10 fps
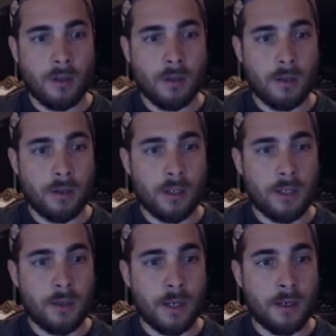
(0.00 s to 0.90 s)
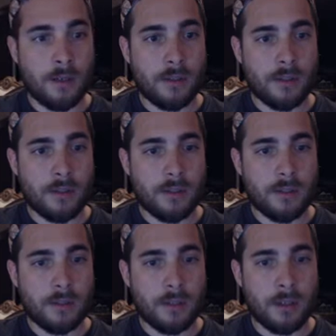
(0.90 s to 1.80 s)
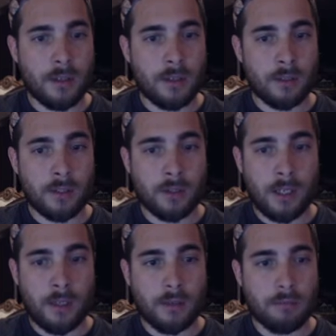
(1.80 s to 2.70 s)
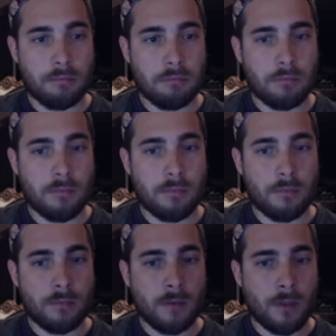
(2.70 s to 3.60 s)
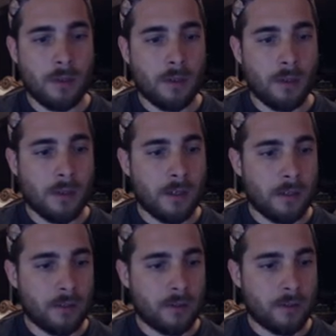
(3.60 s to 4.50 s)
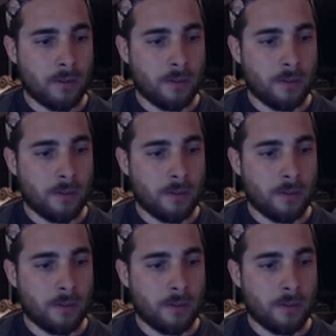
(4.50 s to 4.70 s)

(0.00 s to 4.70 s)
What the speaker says: Okay, no errors. Looks okay. Alright, so